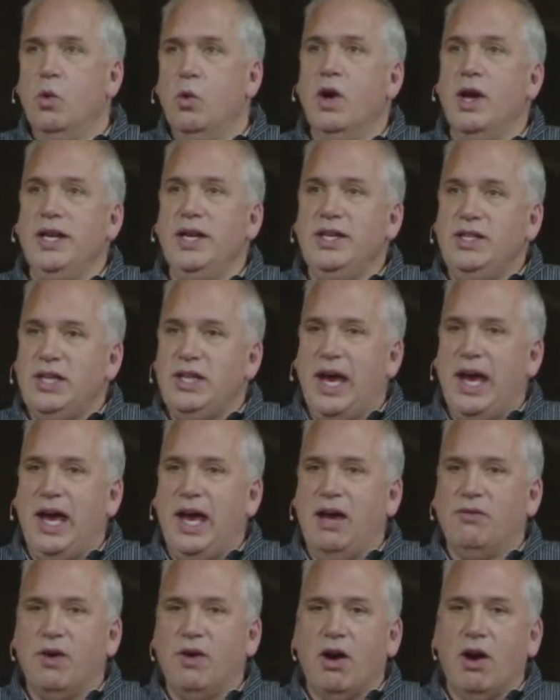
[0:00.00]
One
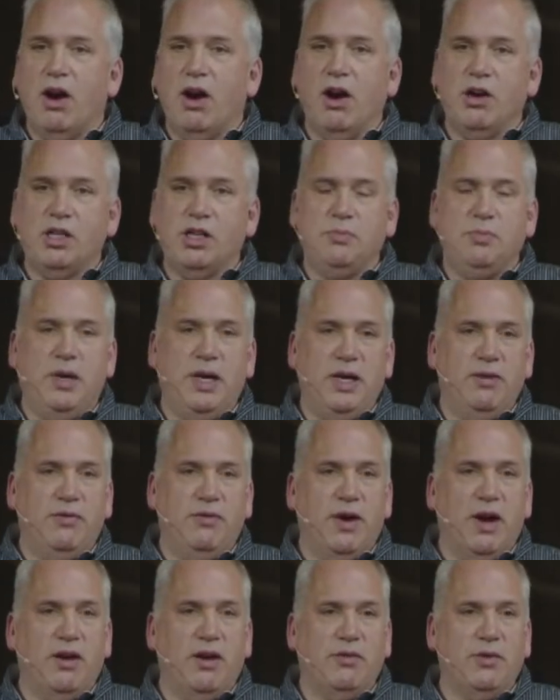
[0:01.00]
day of our hearts
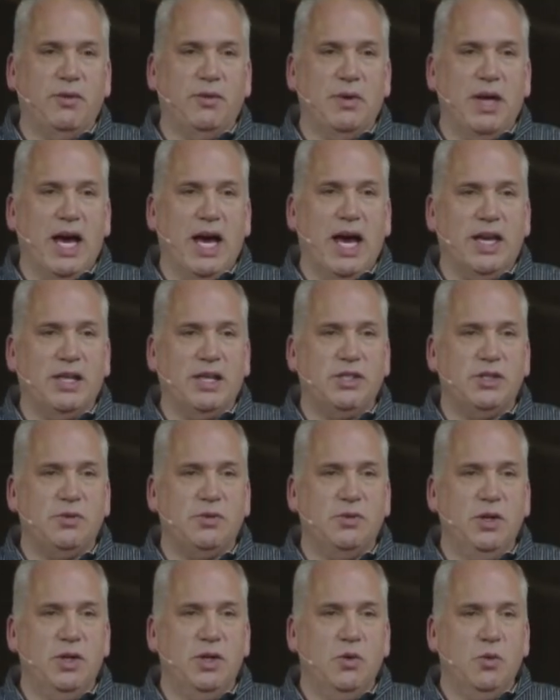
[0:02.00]
being far from God
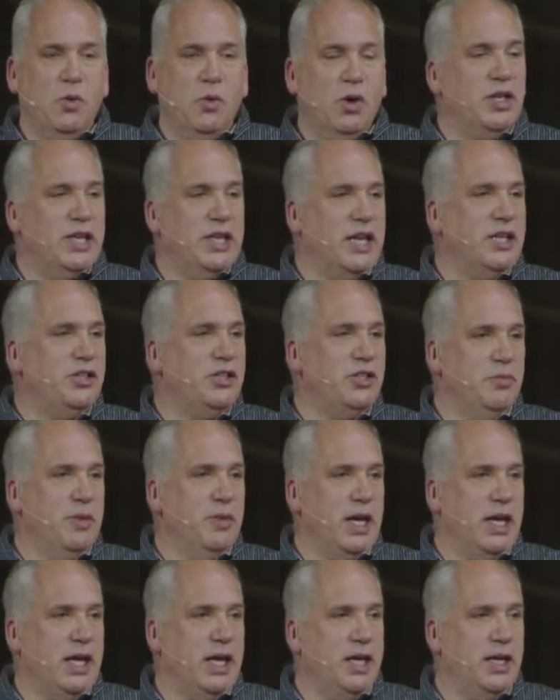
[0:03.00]
is one day too
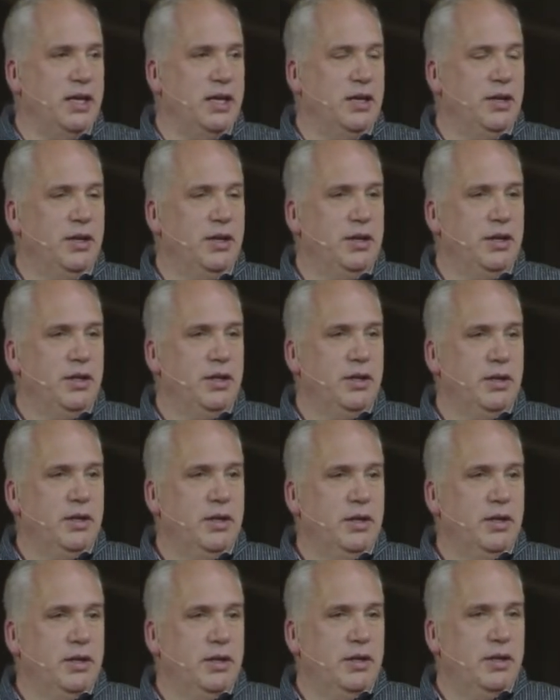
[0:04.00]
many.
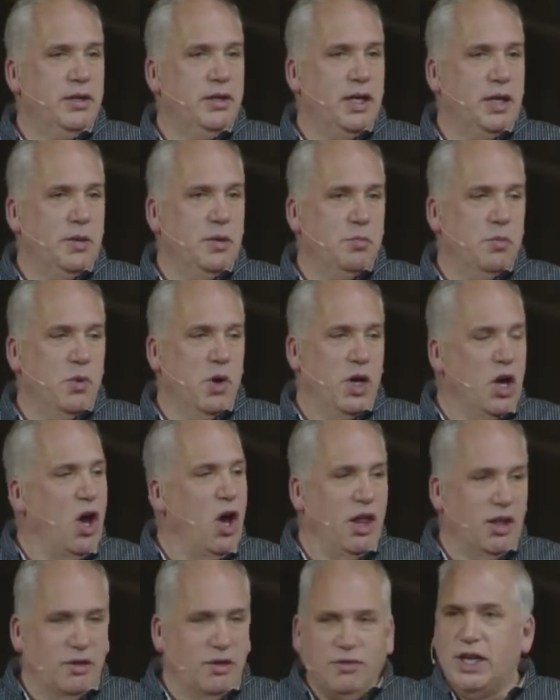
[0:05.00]
And, and
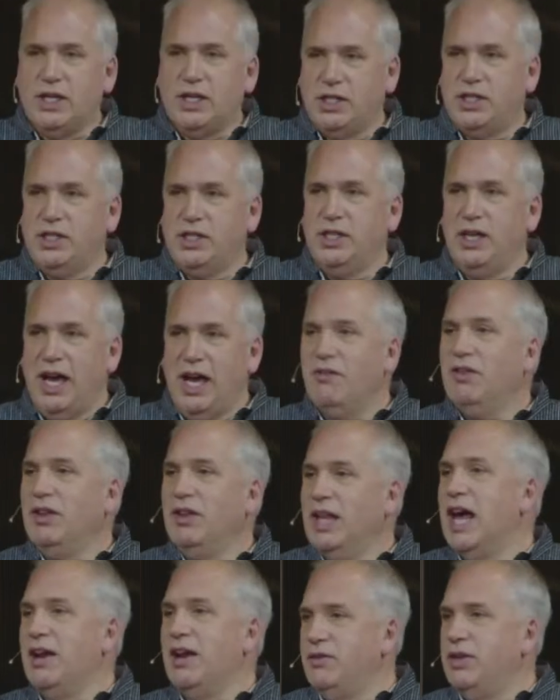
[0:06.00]
all of us have
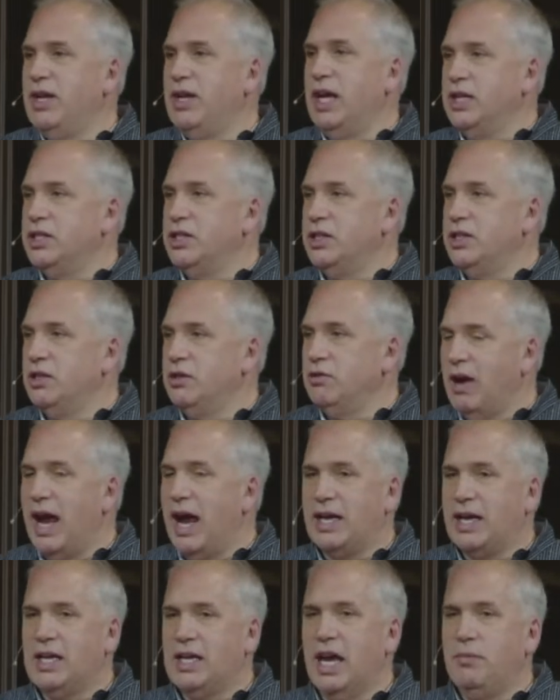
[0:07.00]
a lot of days
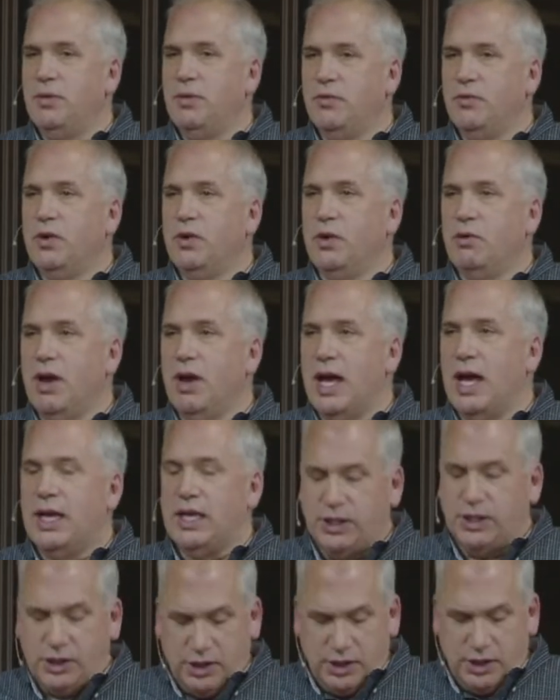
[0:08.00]
racked up, if we were
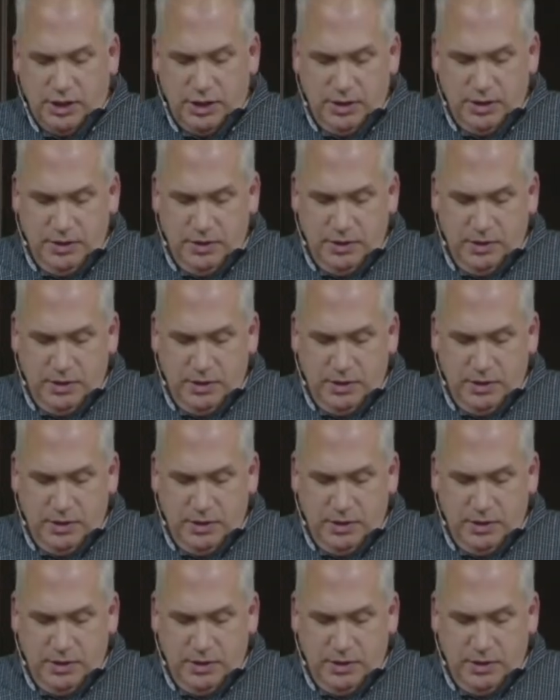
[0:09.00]
honest.